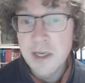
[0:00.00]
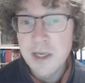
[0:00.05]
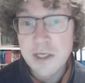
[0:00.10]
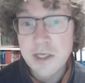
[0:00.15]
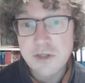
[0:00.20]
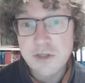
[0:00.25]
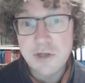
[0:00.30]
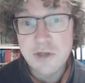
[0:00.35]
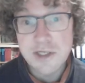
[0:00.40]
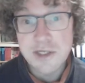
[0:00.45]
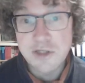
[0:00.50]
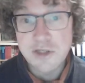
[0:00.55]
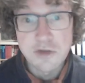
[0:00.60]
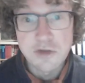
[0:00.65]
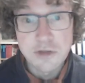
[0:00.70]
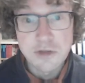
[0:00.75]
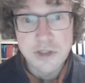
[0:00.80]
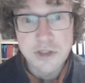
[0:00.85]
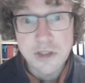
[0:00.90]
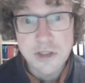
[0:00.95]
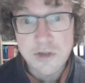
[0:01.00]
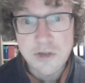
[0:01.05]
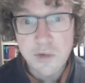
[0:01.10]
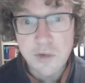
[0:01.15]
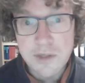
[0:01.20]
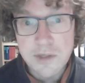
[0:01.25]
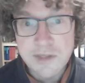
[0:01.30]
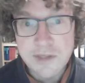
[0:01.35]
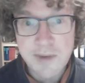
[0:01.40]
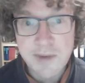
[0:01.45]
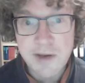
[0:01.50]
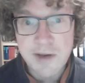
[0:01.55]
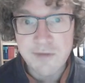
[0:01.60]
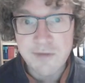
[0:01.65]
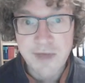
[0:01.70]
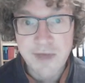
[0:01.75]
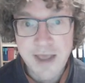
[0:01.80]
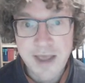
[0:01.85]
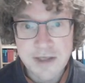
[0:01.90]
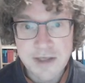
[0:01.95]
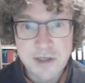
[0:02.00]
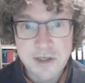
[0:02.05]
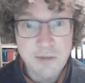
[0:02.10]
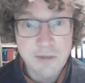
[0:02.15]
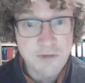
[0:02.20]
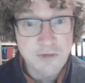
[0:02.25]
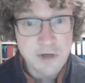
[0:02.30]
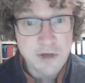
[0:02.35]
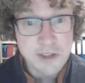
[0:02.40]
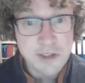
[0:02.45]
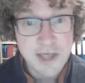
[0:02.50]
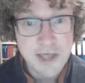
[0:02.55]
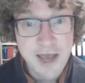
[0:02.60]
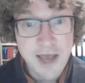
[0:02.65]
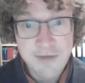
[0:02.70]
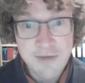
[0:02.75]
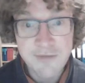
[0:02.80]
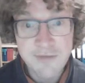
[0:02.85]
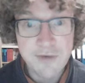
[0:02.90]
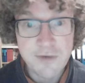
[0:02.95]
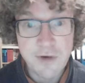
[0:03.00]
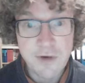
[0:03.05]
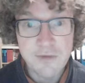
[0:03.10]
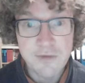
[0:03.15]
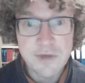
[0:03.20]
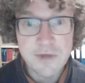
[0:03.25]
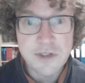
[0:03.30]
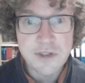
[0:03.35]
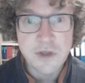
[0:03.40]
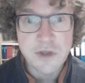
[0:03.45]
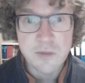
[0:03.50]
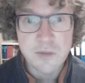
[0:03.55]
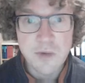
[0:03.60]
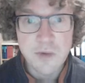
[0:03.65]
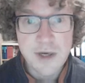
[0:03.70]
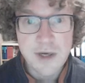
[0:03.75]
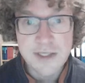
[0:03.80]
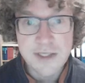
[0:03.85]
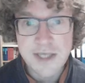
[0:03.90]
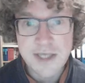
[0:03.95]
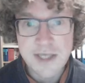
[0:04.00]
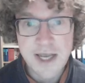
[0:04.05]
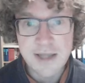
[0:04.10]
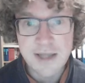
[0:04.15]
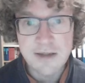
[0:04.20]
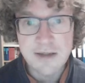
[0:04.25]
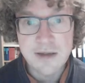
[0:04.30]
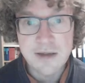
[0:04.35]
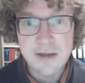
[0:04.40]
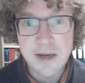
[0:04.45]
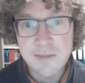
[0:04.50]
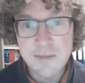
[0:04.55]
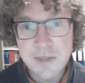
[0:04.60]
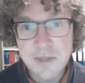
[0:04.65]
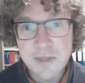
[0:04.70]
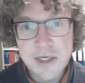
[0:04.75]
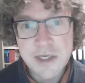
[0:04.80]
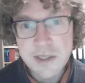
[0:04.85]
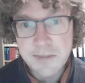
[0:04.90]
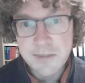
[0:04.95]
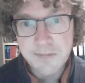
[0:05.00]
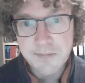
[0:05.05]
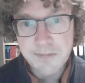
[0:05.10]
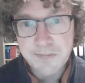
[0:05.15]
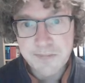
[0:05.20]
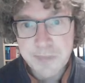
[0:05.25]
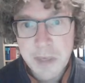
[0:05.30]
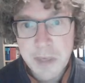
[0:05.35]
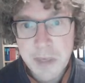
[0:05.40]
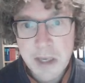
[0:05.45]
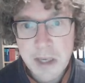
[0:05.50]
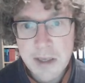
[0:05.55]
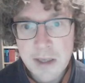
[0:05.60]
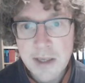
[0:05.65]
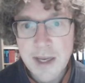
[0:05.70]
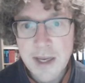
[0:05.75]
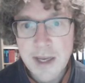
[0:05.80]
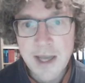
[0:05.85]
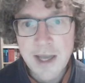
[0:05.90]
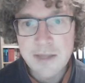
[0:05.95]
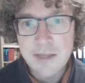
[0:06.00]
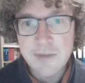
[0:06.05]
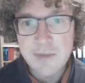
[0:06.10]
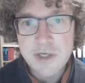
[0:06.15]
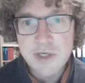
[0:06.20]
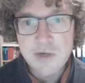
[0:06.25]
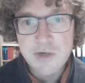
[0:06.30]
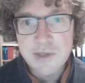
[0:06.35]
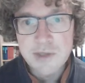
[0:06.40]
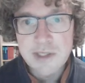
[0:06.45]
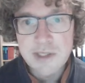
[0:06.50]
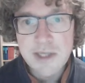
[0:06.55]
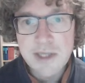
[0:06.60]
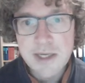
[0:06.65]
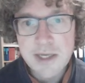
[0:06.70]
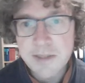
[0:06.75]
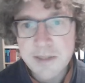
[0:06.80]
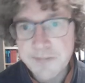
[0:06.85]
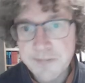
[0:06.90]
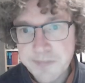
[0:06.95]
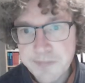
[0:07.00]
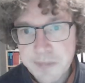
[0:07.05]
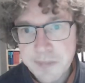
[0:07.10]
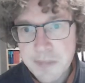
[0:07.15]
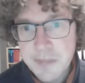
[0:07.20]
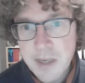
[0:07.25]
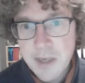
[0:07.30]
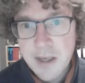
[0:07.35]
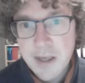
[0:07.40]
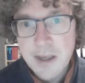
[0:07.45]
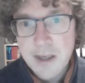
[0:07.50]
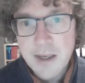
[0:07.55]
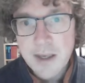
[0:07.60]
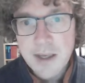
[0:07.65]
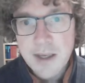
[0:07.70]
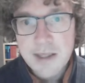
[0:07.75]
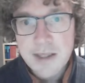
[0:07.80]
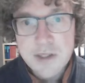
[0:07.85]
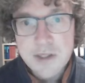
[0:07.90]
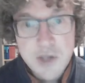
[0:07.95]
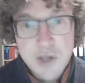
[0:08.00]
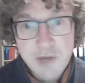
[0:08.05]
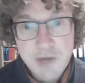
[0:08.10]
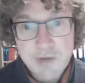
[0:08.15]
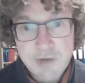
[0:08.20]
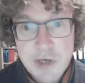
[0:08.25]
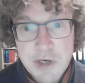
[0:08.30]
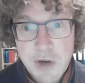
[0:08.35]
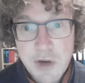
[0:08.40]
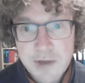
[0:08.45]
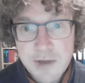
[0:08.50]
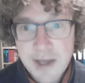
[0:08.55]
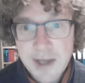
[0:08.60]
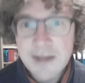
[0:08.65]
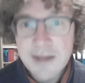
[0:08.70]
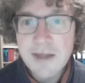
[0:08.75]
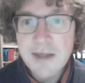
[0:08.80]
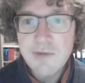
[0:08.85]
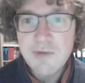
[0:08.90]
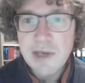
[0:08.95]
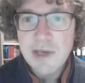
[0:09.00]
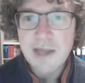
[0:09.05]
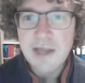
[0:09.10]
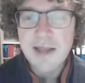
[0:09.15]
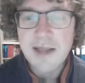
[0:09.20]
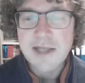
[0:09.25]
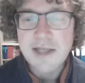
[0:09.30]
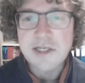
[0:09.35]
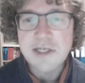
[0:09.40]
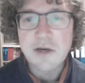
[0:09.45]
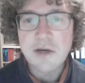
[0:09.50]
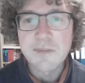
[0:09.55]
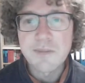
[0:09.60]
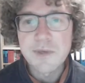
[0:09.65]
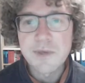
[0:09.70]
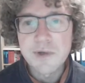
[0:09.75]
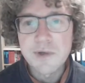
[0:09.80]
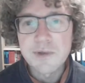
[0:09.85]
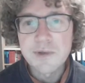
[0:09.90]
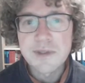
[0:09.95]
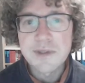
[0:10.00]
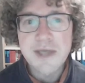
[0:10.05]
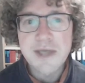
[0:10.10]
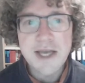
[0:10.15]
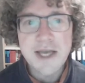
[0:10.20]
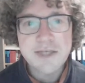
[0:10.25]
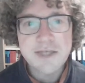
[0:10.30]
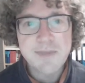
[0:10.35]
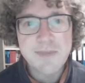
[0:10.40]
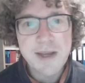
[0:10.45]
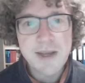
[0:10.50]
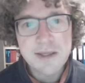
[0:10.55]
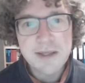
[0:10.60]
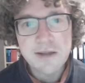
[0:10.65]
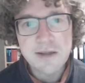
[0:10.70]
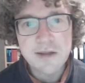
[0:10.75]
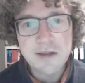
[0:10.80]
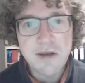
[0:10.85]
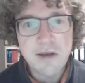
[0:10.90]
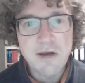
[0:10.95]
So let's just call this payoff some function f of the stock price at time t, at the maturity date. So if we know that, then we can actually compute the expected,